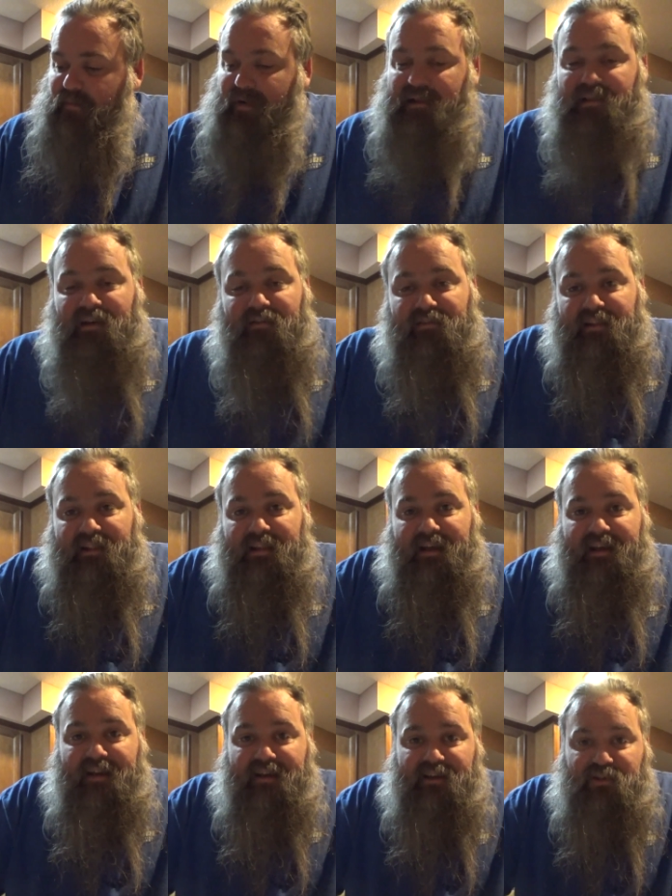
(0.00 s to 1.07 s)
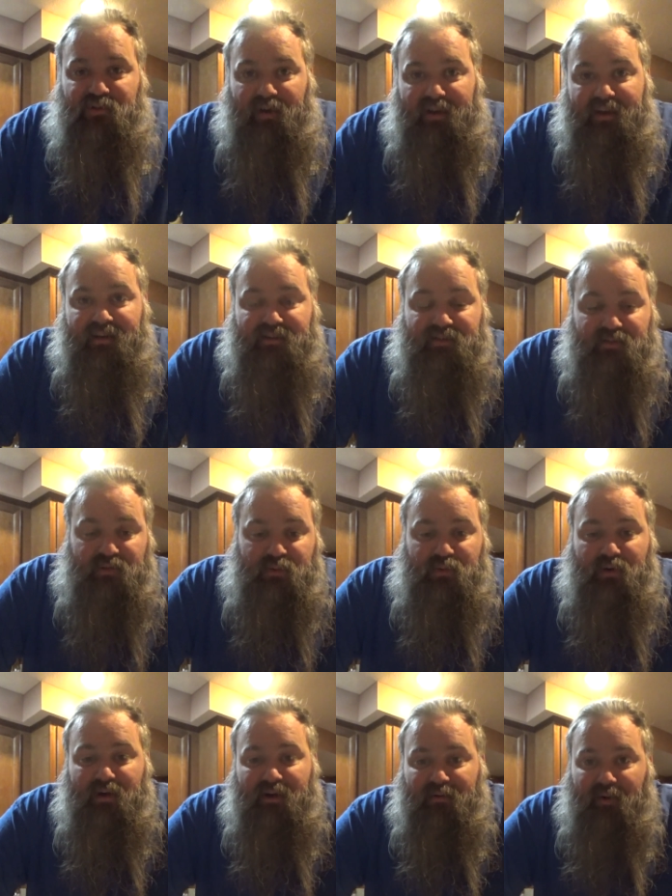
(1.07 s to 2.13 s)
my lovely lady Katrina
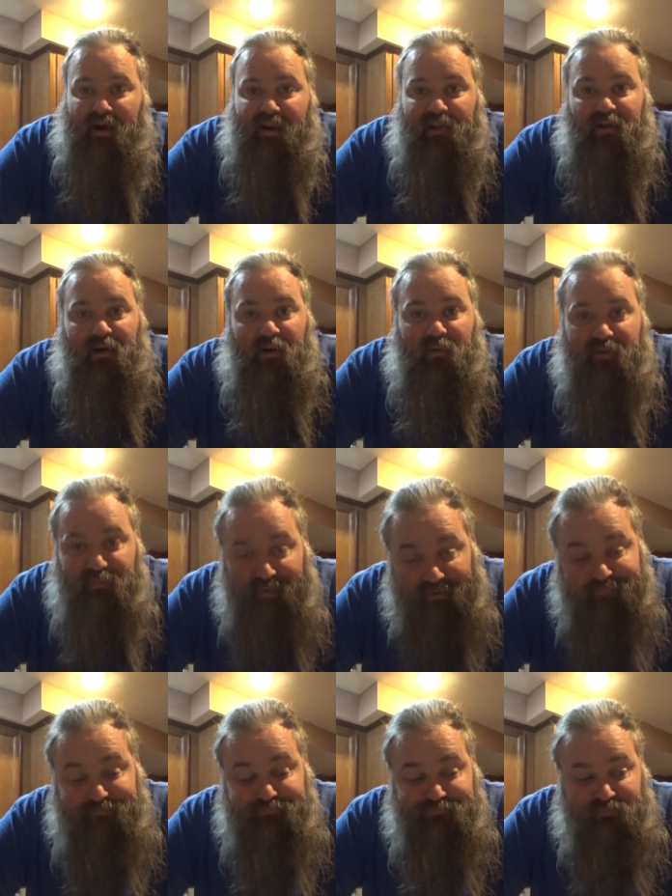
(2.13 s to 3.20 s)
to uh, ride along with me.